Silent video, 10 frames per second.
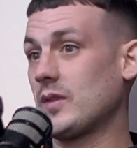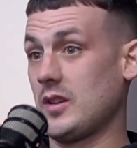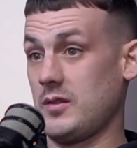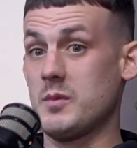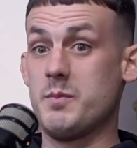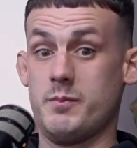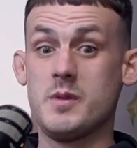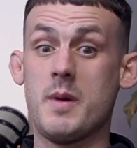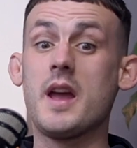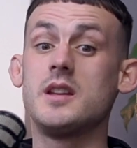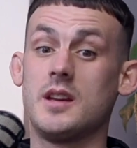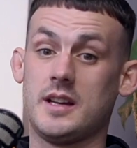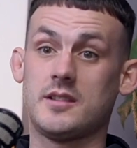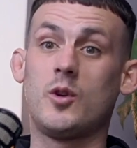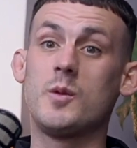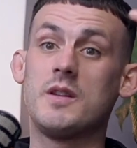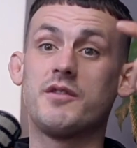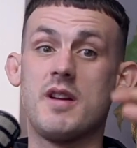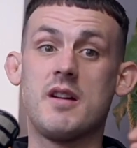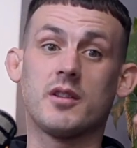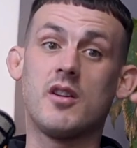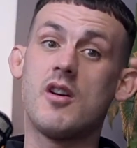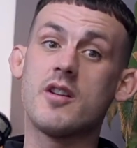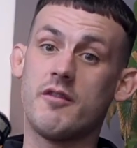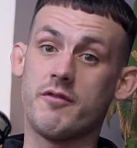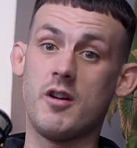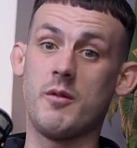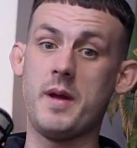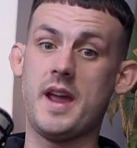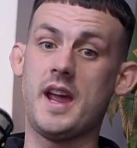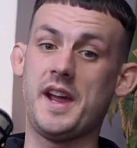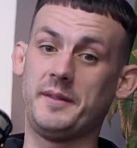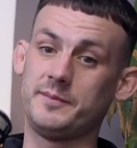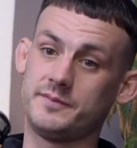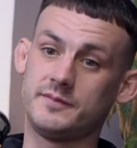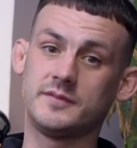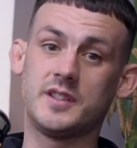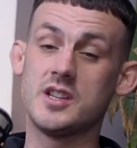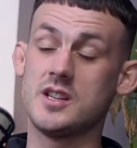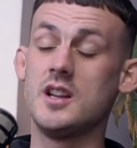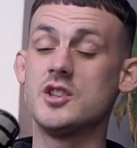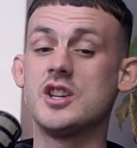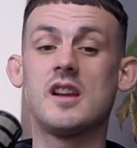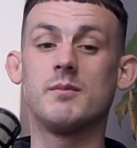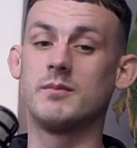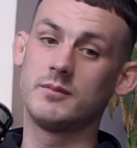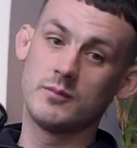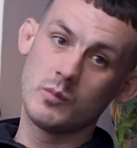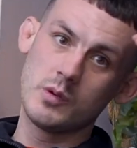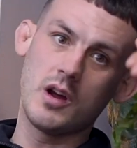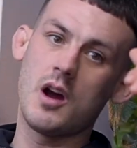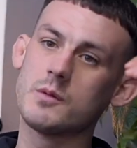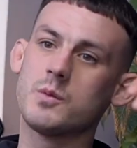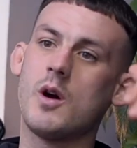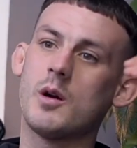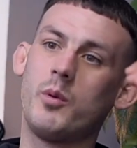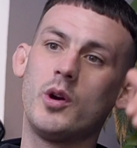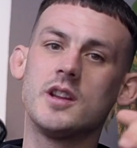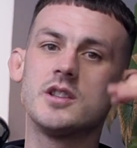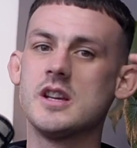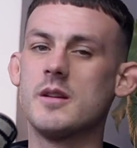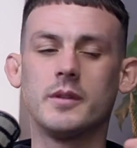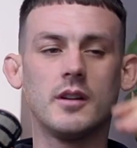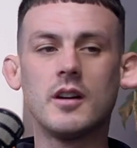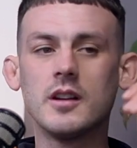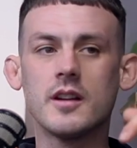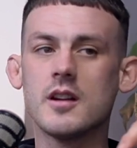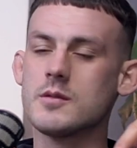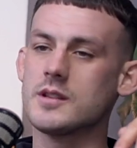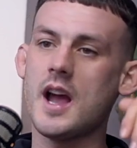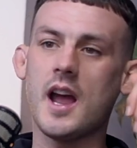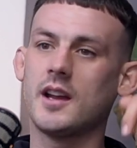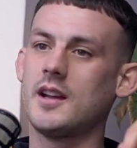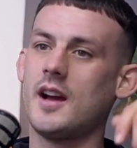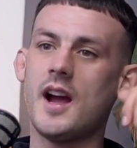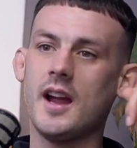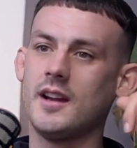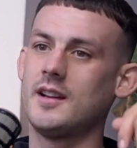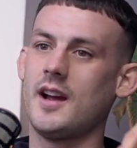Me mate at the time lived around the corner from this little gym. We'd always walk by the gym and all you'd hear was clack.